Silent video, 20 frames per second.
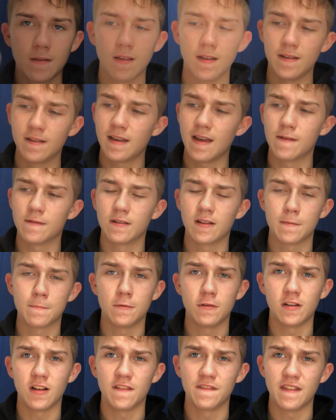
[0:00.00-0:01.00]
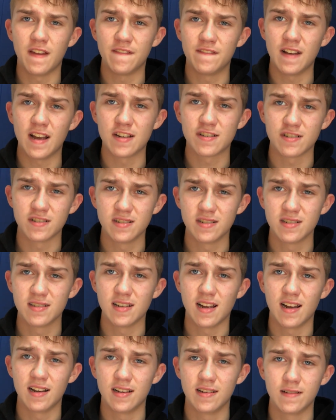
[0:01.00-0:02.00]
And you can't really pull off that fashion
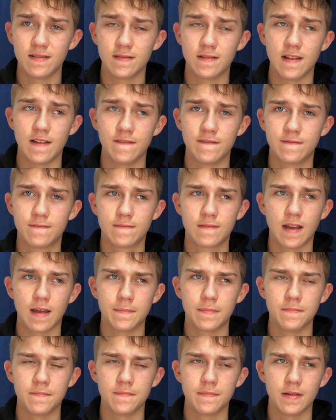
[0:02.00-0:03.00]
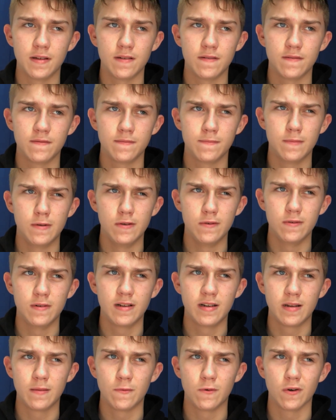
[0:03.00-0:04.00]
design, that type of boot
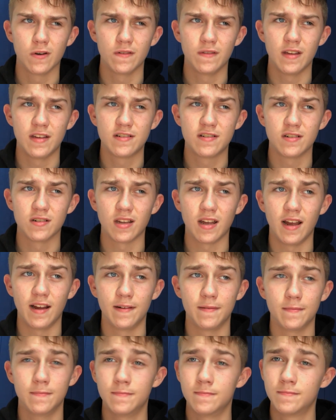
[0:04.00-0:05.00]
anymore, unless you're like